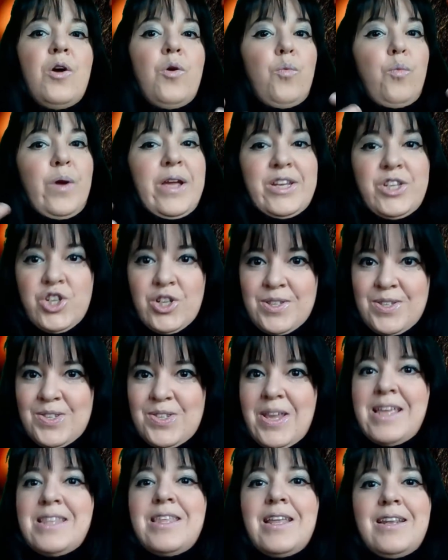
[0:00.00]
We just
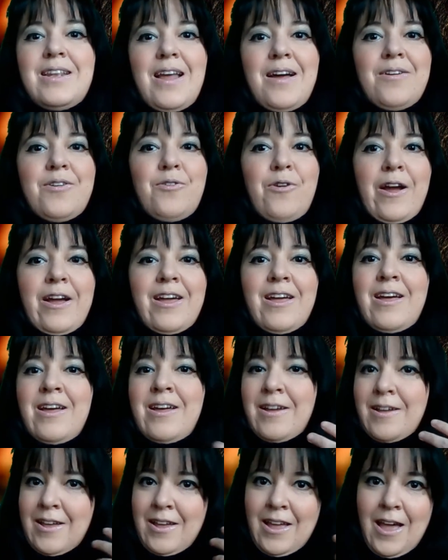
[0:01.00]
see the
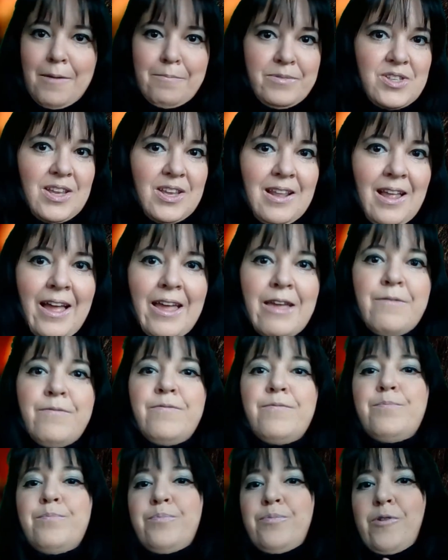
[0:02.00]
Nutcracker come to
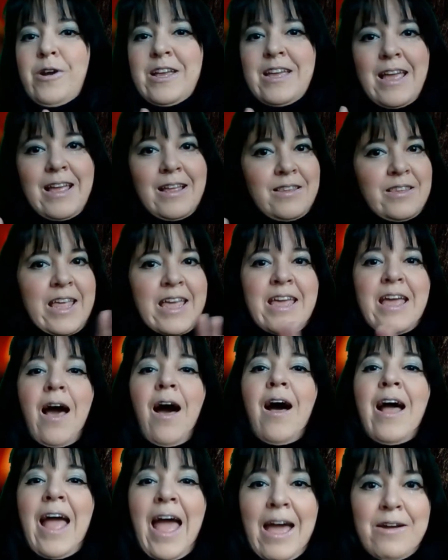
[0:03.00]
life, bringing the
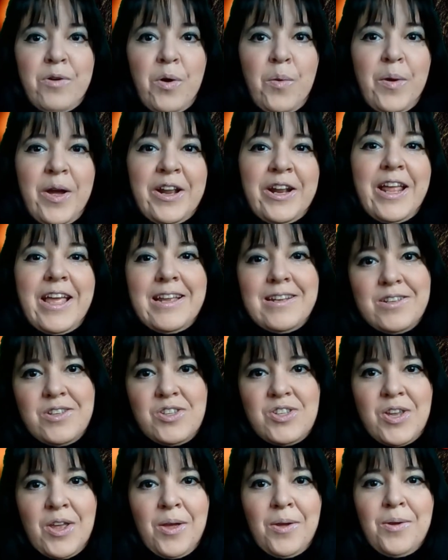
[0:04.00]
heroine
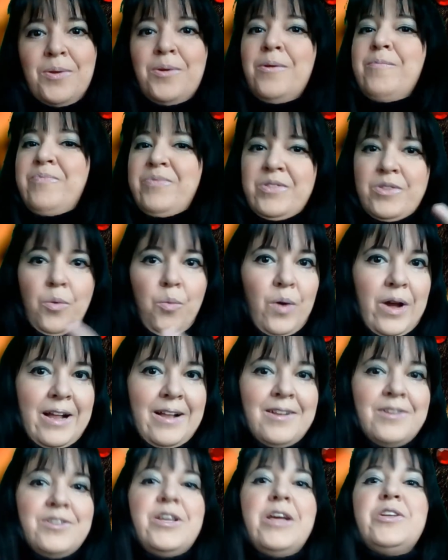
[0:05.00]
into the
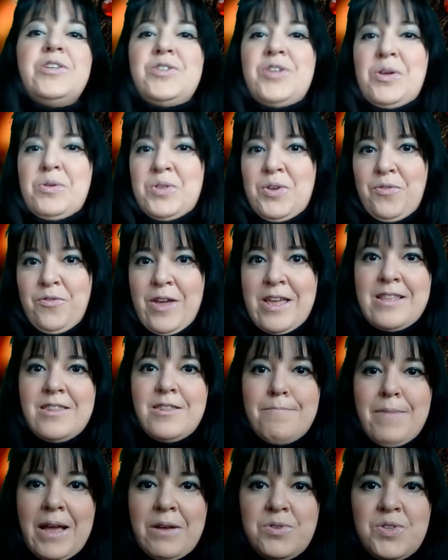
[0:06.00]
world to defeat
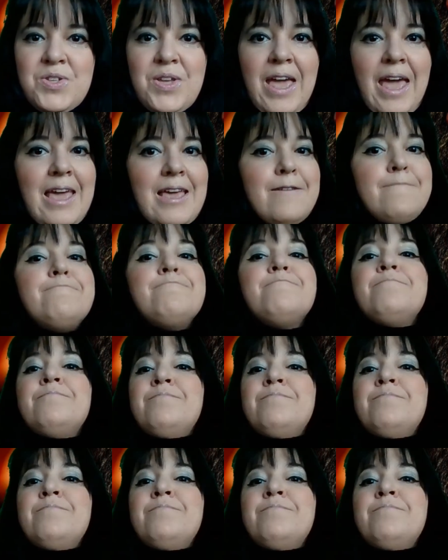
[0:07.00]
the Mouse King.